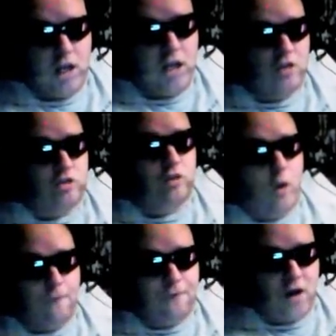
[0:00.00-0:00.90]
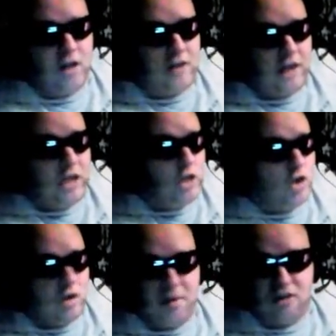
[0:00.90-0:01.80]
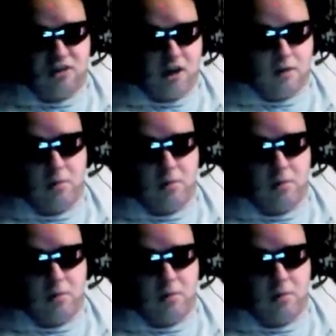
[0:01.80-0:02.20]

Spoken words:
He is so funny that he could have been a stand-up